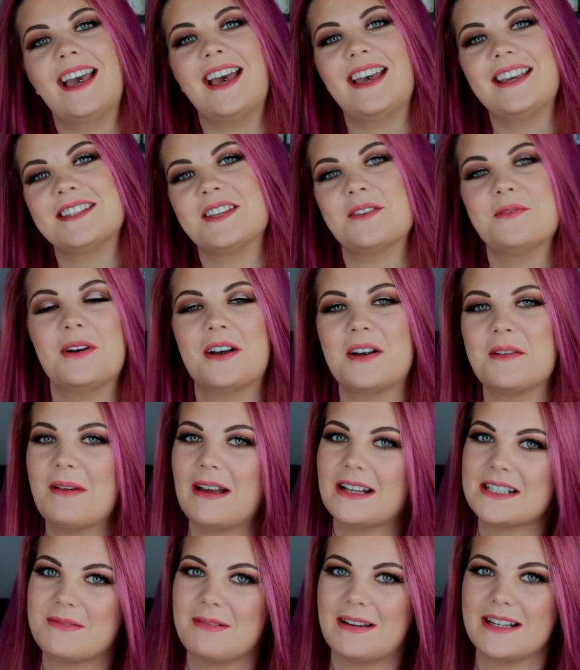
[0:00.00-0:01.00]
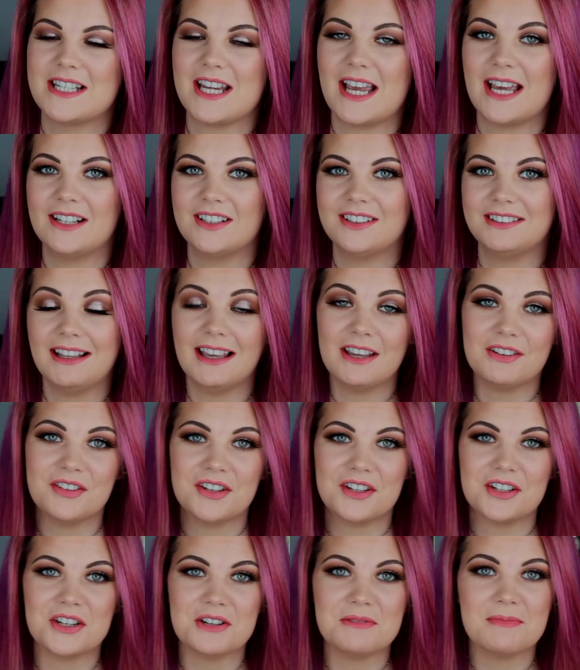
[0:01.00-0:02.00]
Guys, welcome back to my channel. If
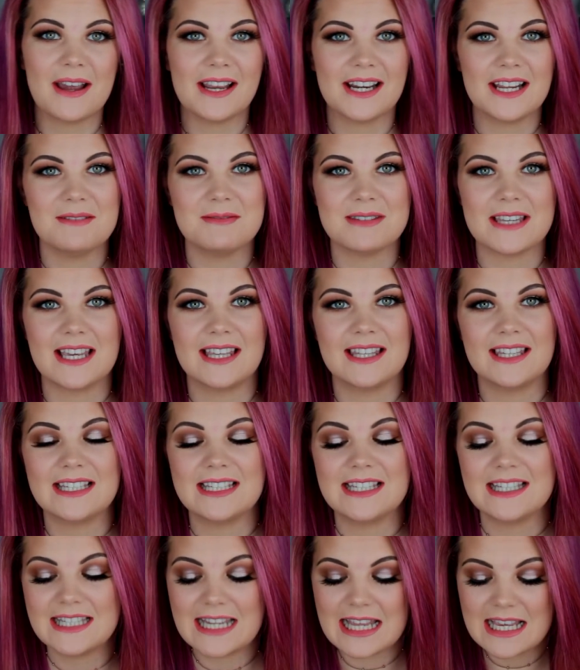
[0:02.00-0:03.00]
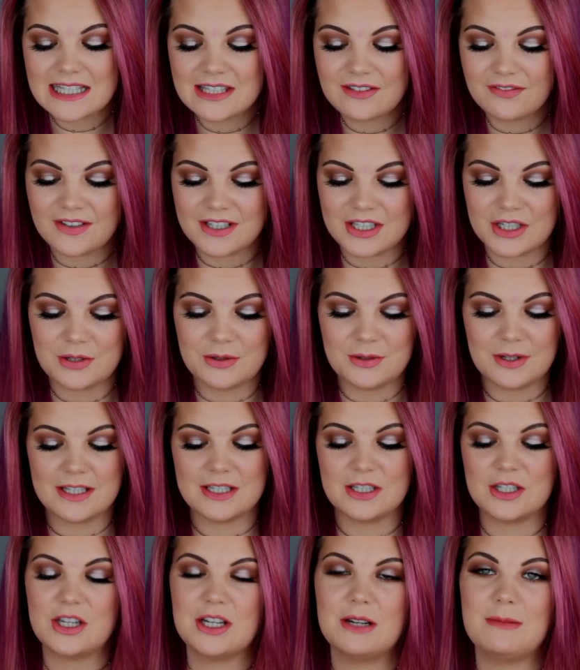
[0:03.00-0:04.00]
you're new, my name's Aylie. Today's video
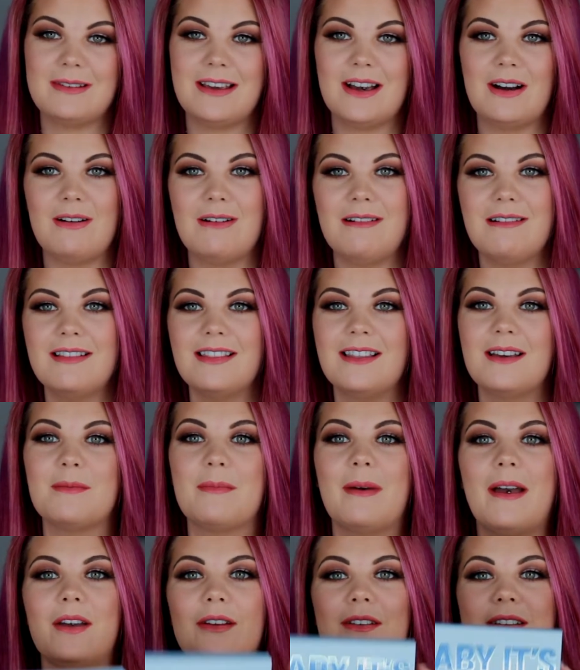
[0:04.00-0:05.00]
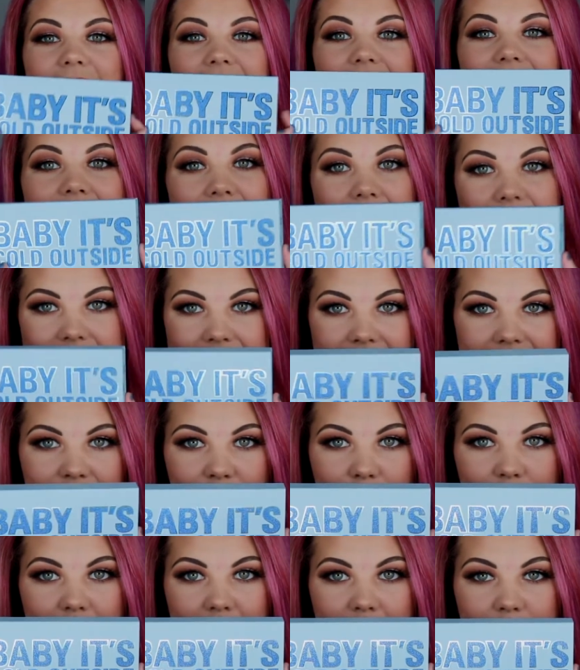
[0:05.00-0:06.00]
is going to be all about this
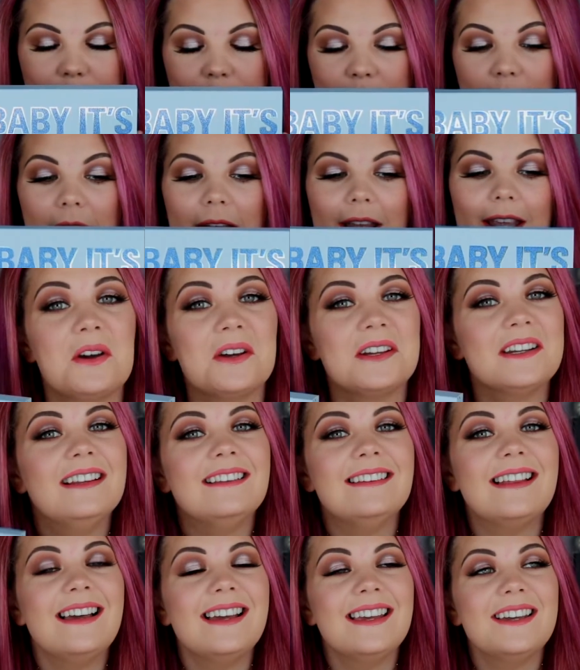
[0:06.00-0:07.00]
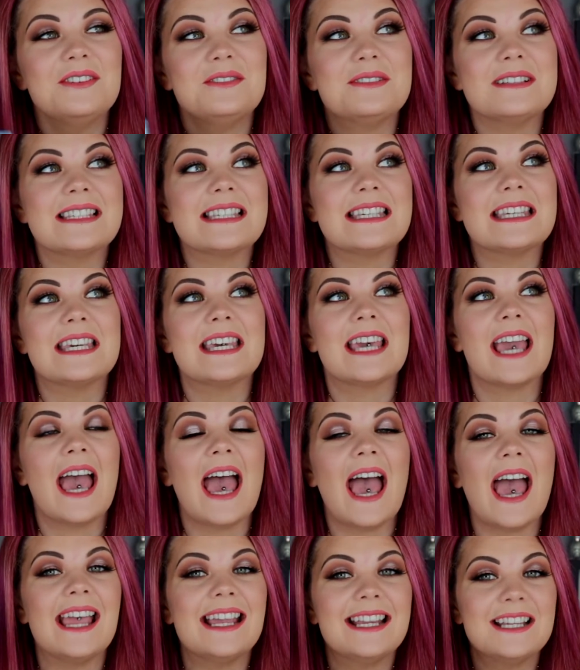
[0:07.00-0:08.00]
little bad boy. Not going to lie, I was
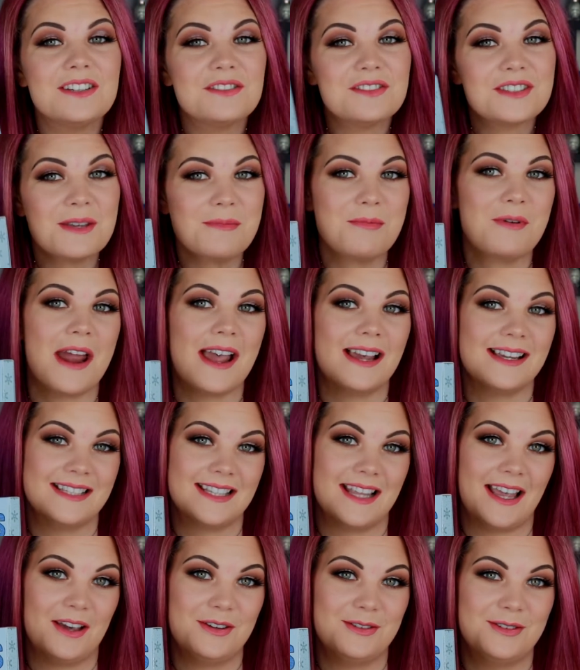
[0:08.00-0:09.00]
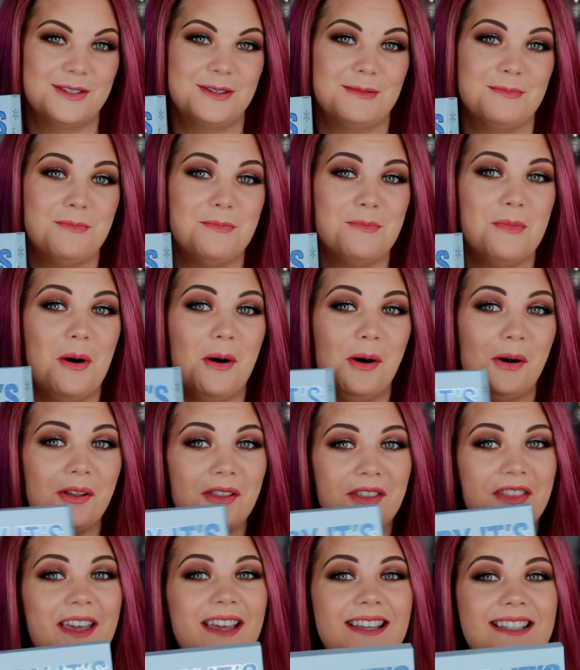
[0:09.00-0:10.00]
kind of surprised at how
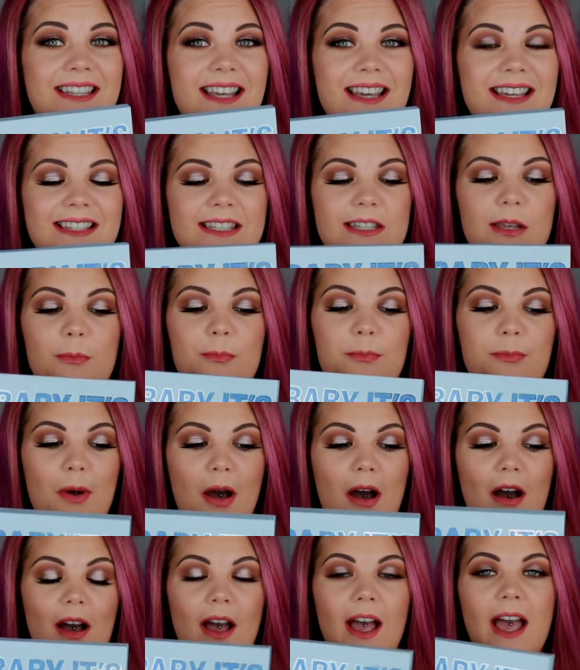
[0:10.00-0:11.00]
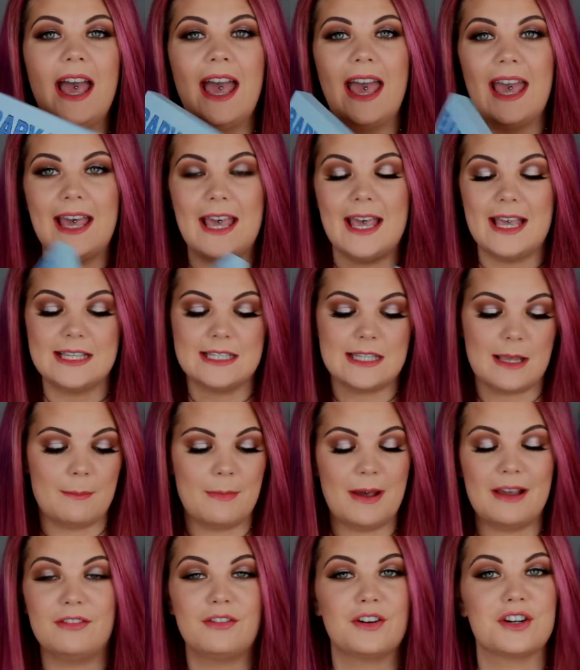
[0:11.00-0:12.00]
small this is, but it is
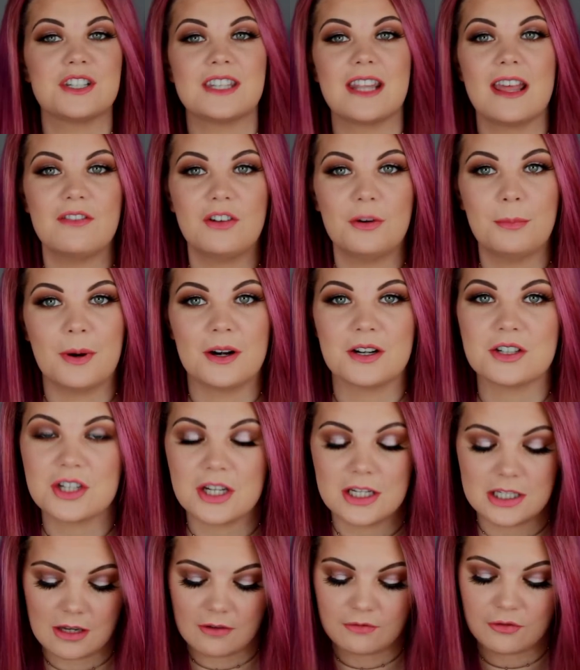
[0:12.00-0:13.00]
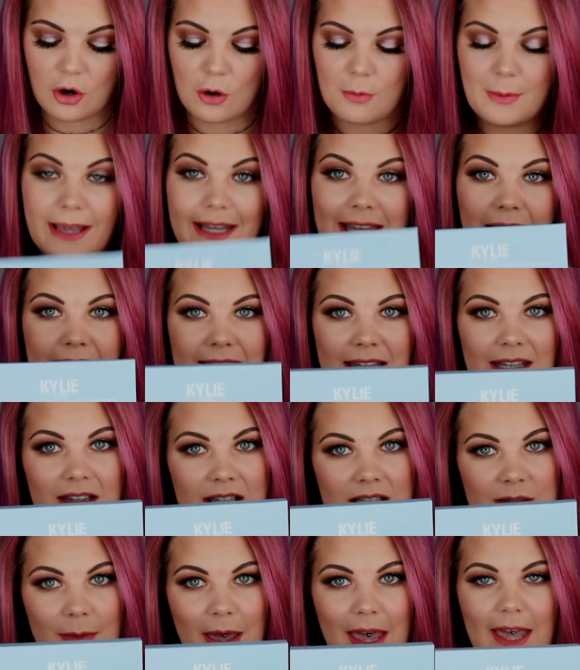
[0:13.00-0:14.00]
my first ever purchase from Kylie
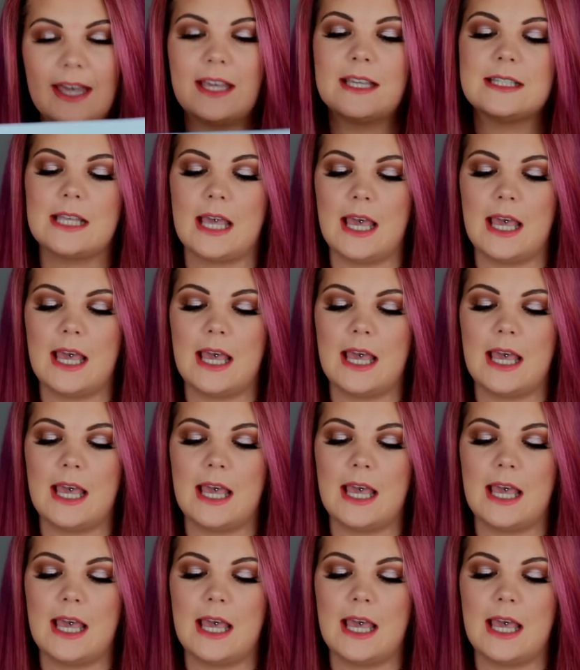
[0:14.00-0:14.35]
Cosmetics.